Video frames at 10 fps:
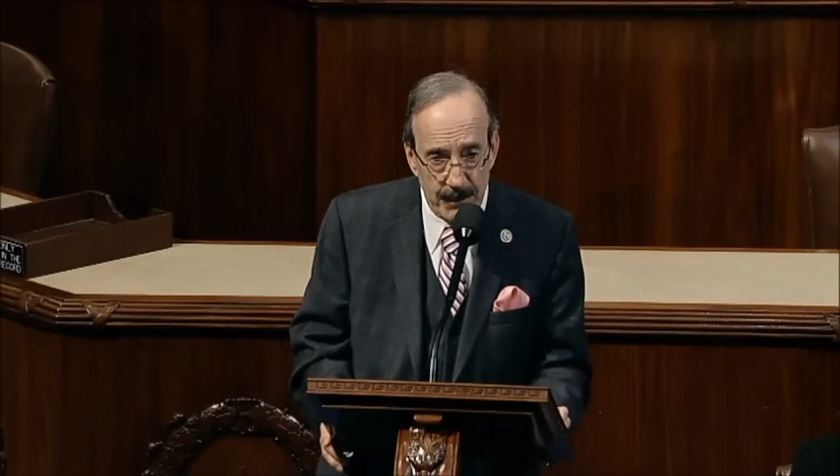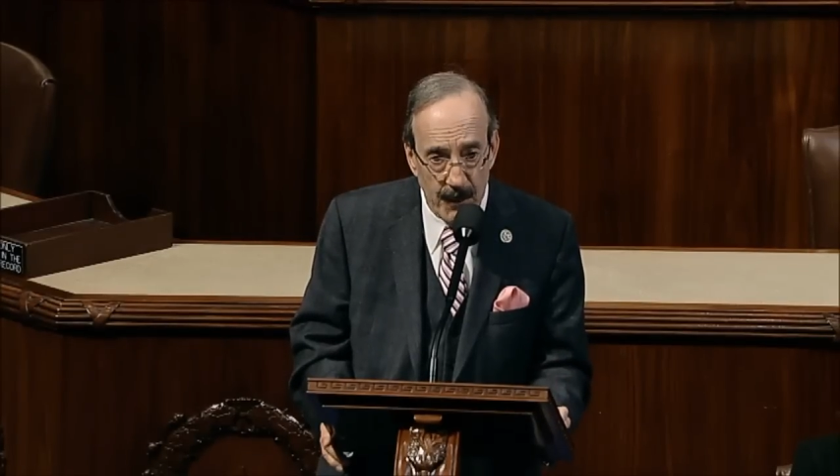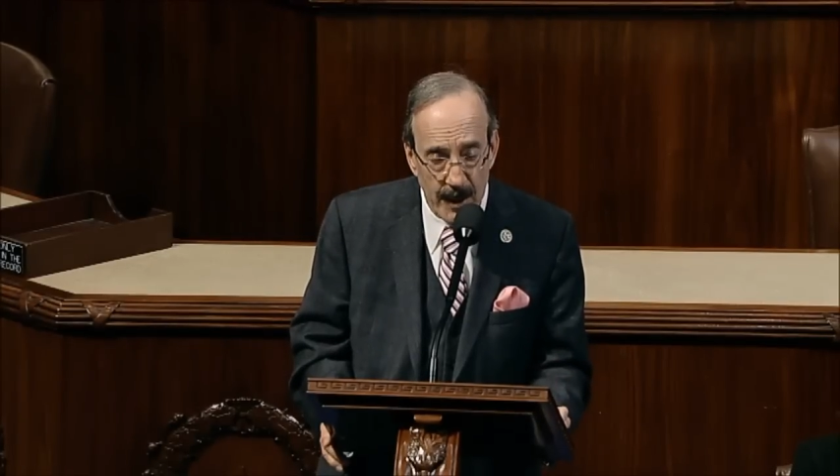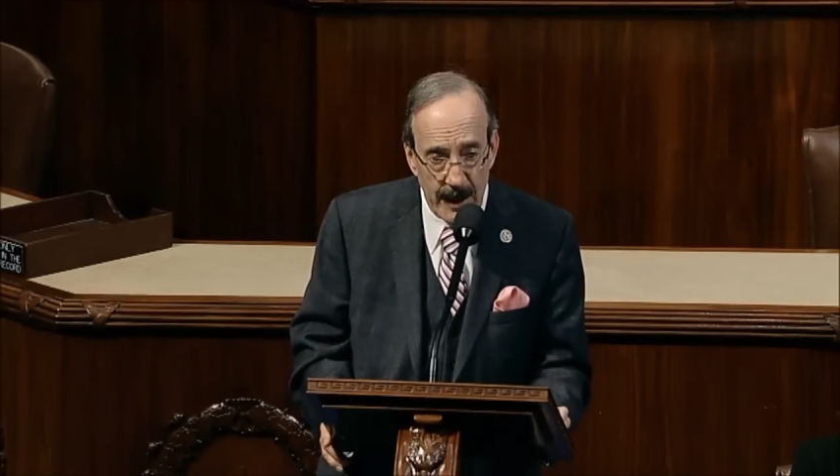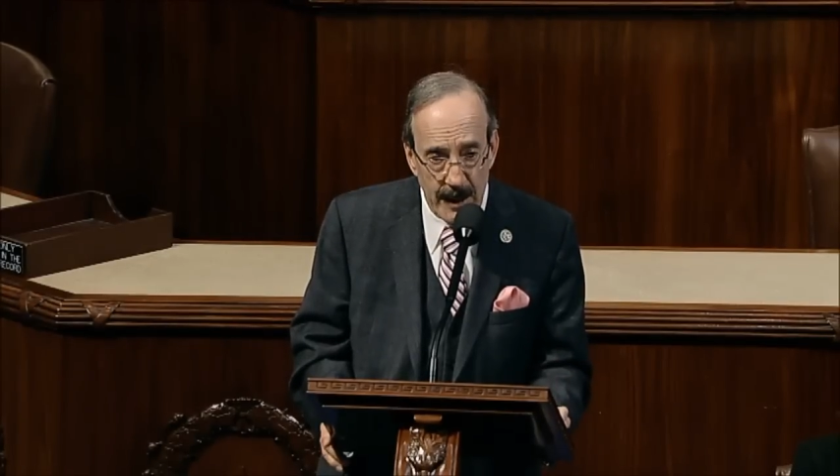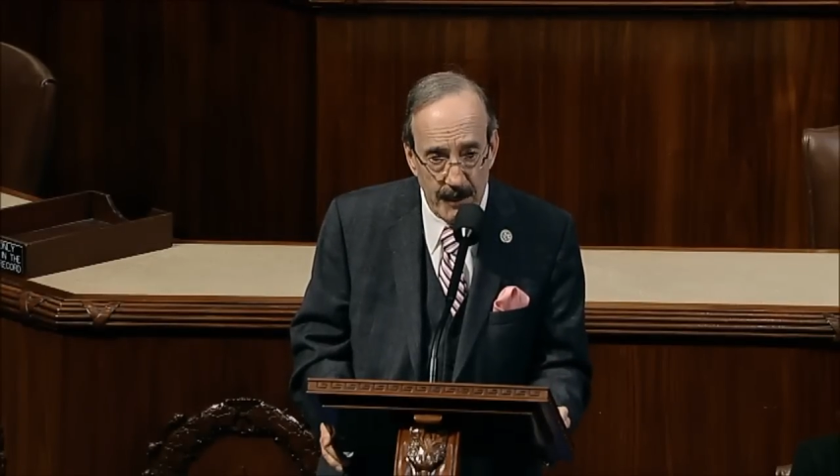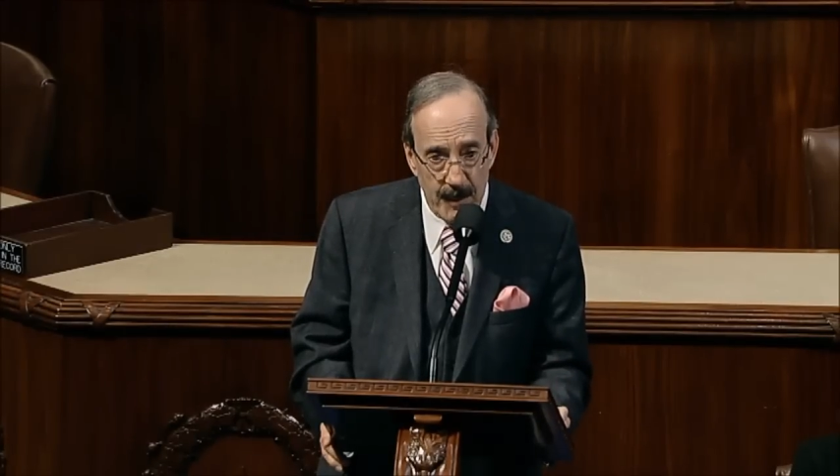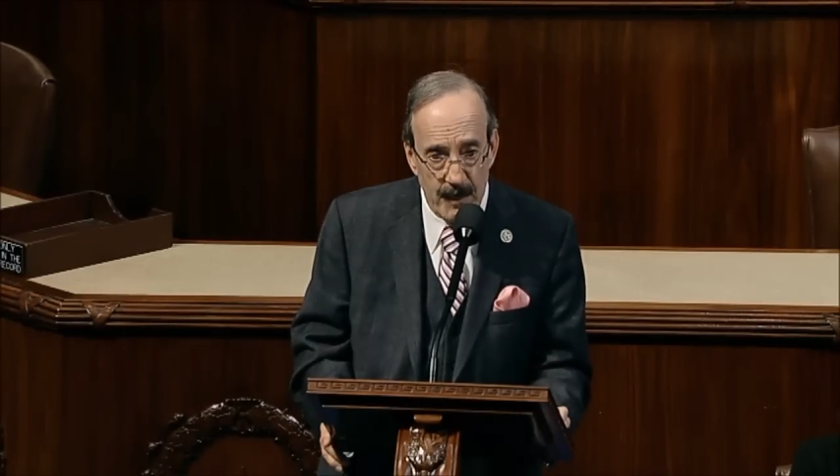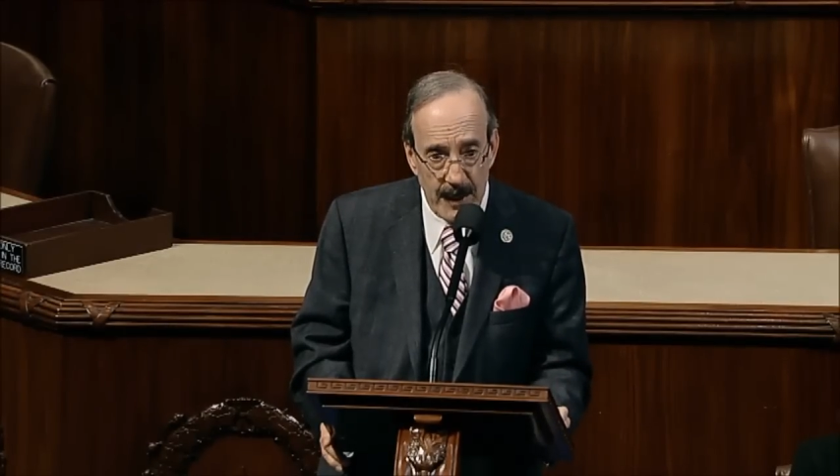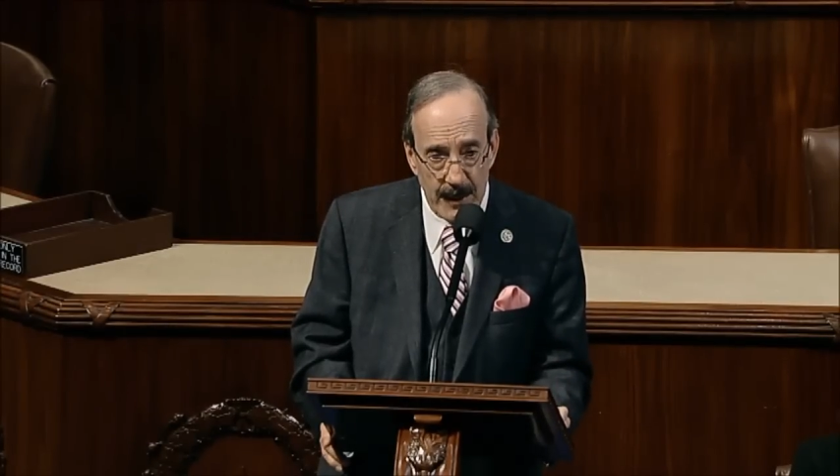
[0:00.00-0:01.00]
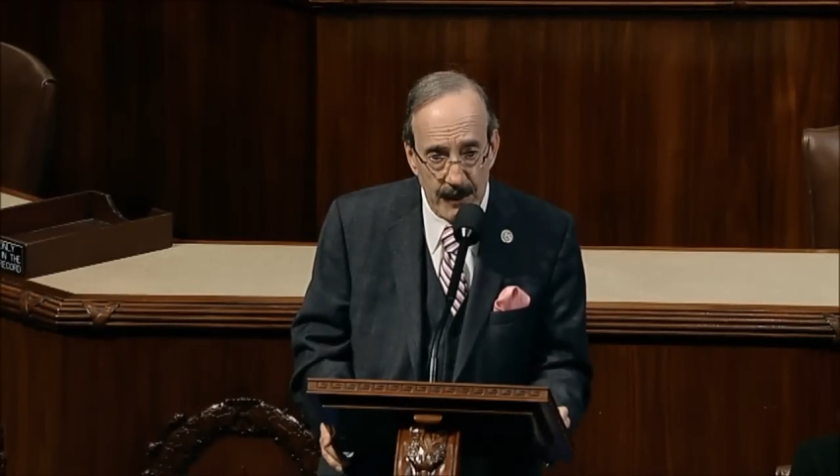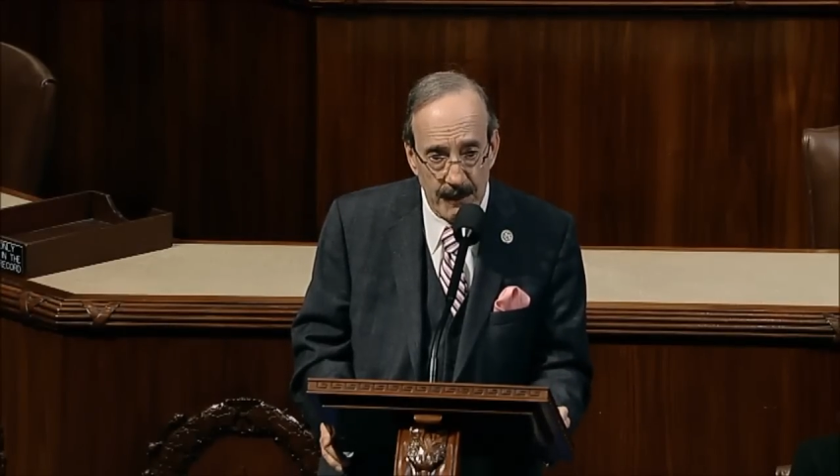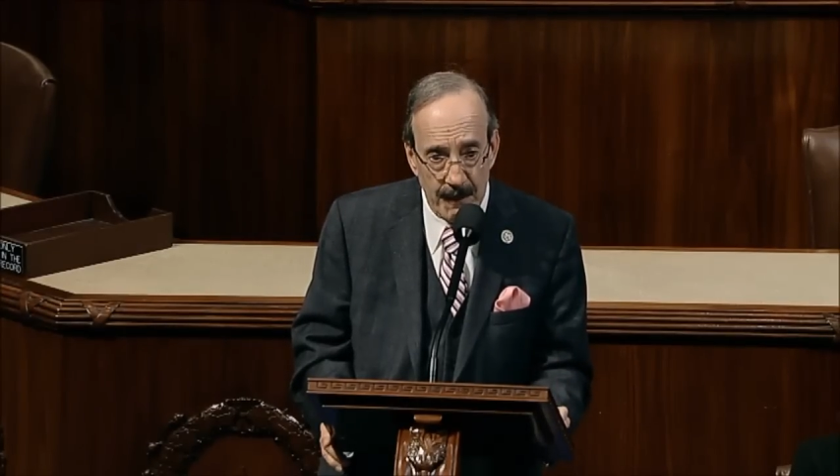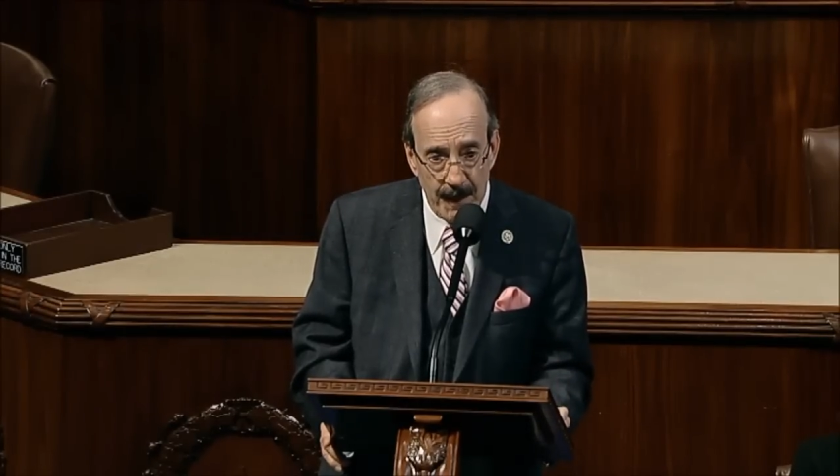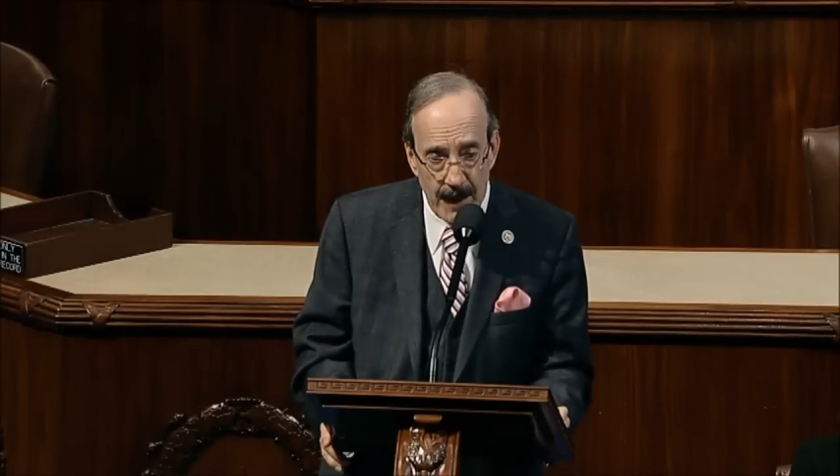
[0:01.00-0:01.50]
marking up a bill